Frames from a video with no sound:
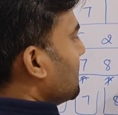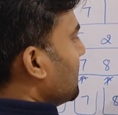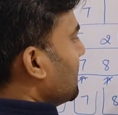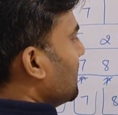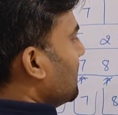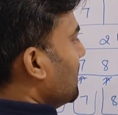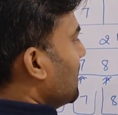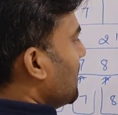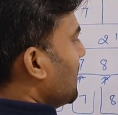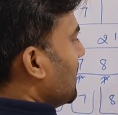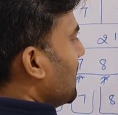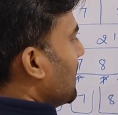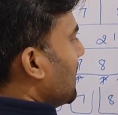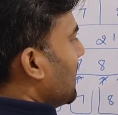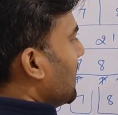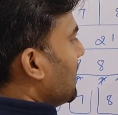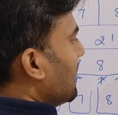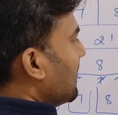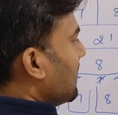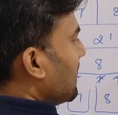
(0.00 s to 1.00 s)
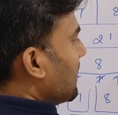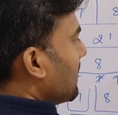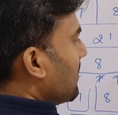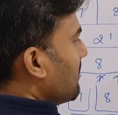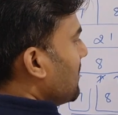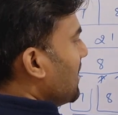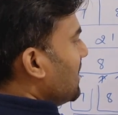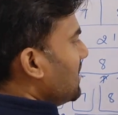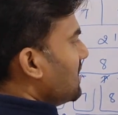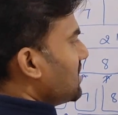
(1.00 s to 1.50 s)
3, I will
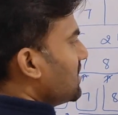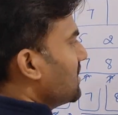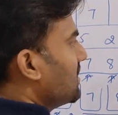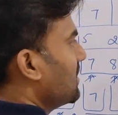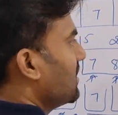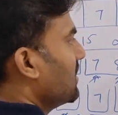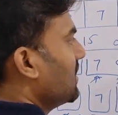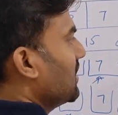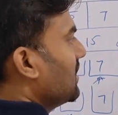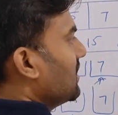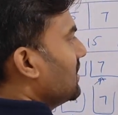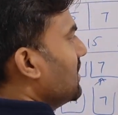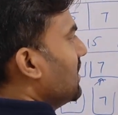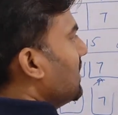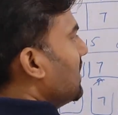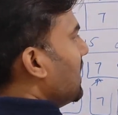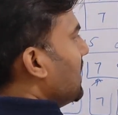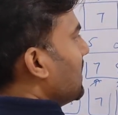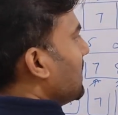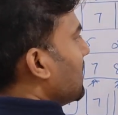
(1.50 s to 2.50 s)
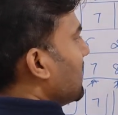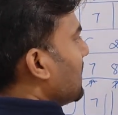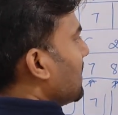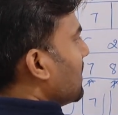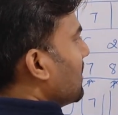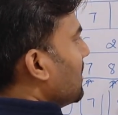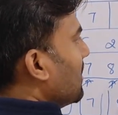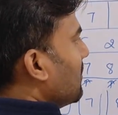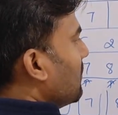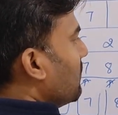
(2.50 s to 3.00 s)
increment. Then I will take
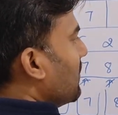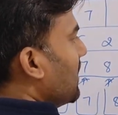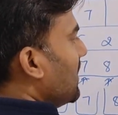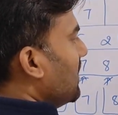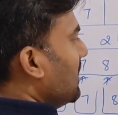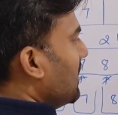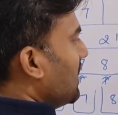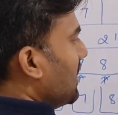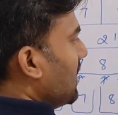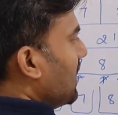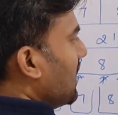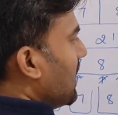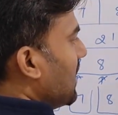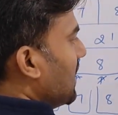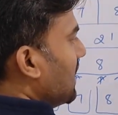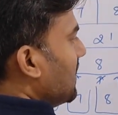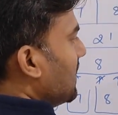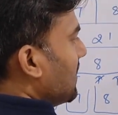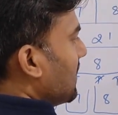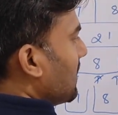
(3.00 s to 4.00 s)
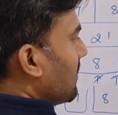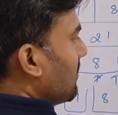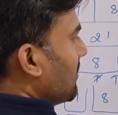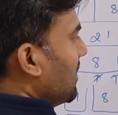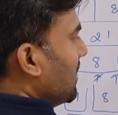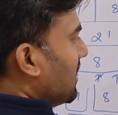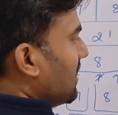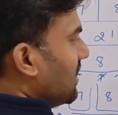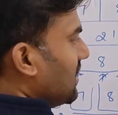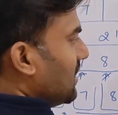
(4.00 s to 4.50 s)
5, I will
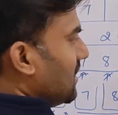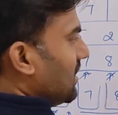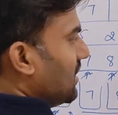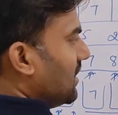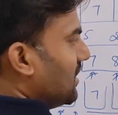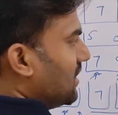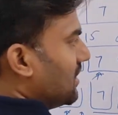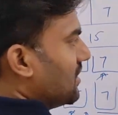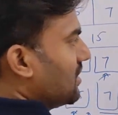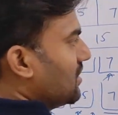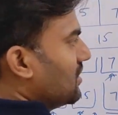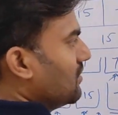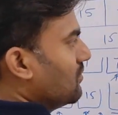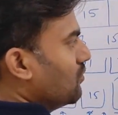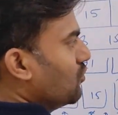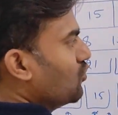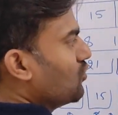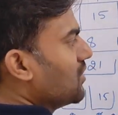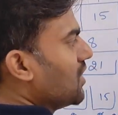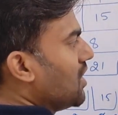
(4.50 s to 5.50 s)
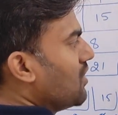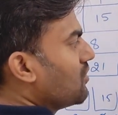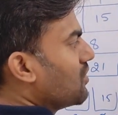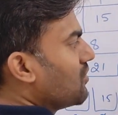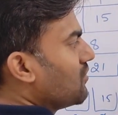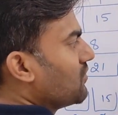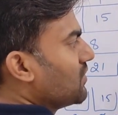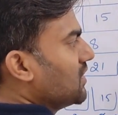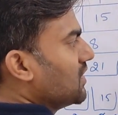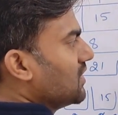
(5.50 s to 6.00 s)
increment. It moved out
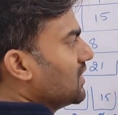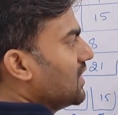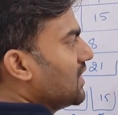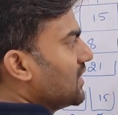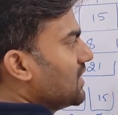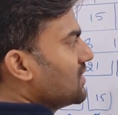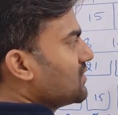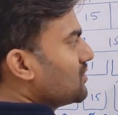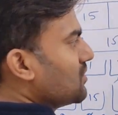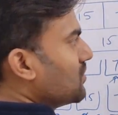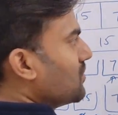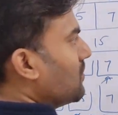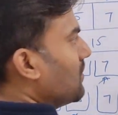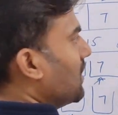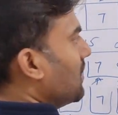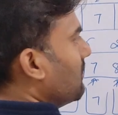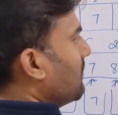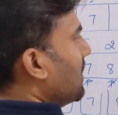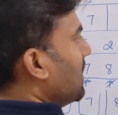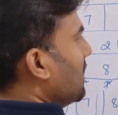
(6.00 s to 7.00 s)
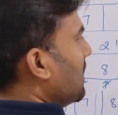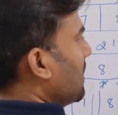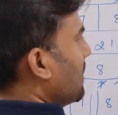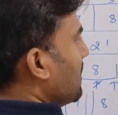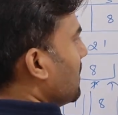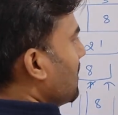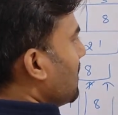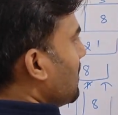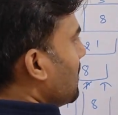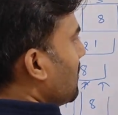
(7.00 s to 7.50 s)
of the array, so 12 and
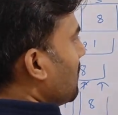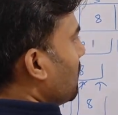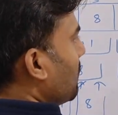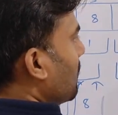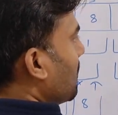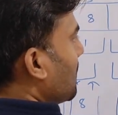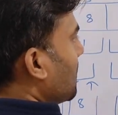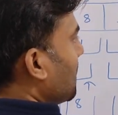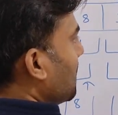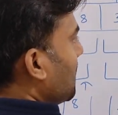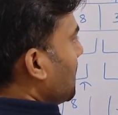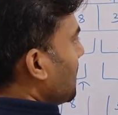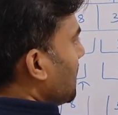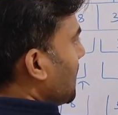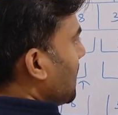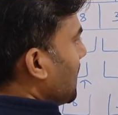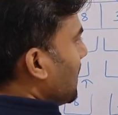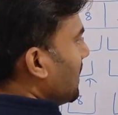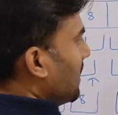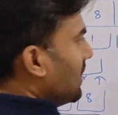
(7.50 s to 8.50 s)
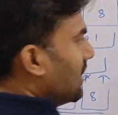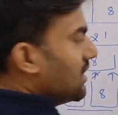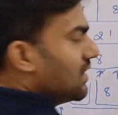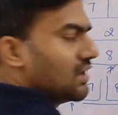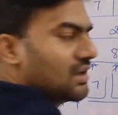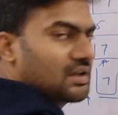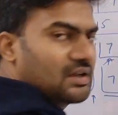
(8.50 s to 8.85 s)
14, I will